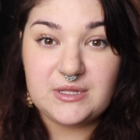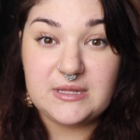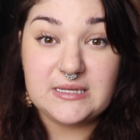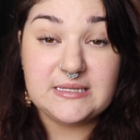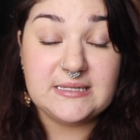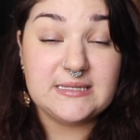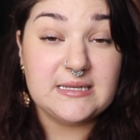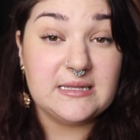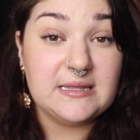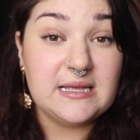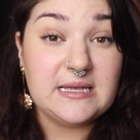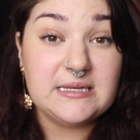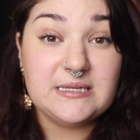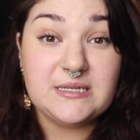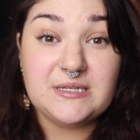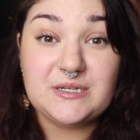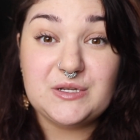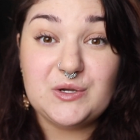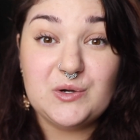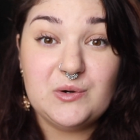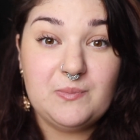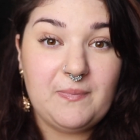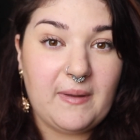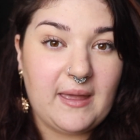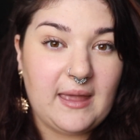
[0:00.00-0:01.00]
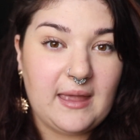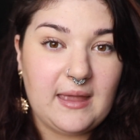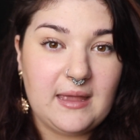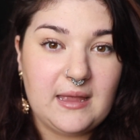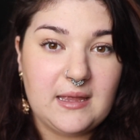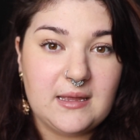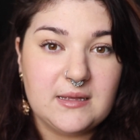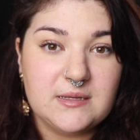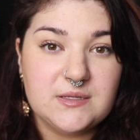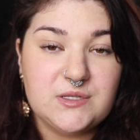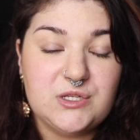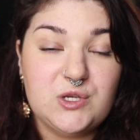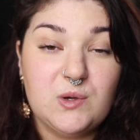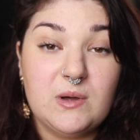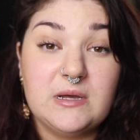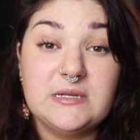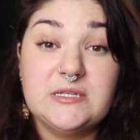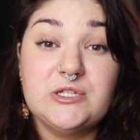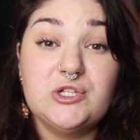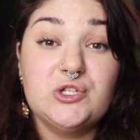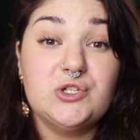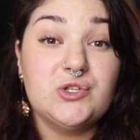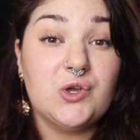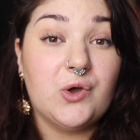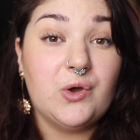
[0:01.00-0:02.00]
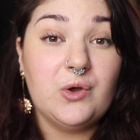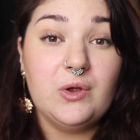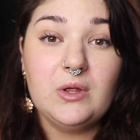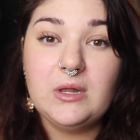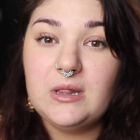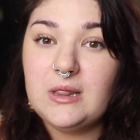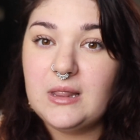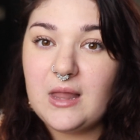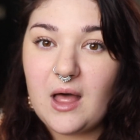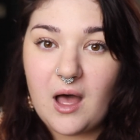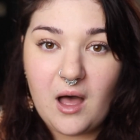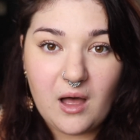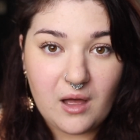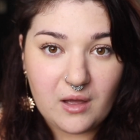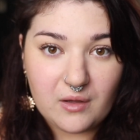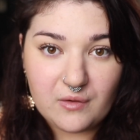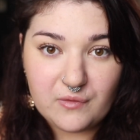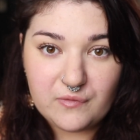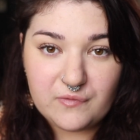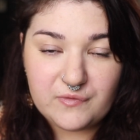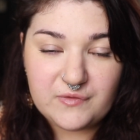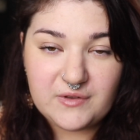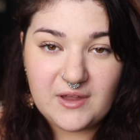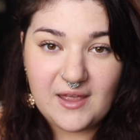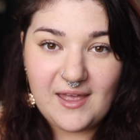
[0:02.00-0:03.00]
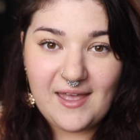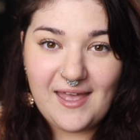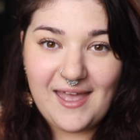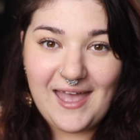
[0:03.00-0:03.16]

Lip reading: the celestial beings. You are so loved.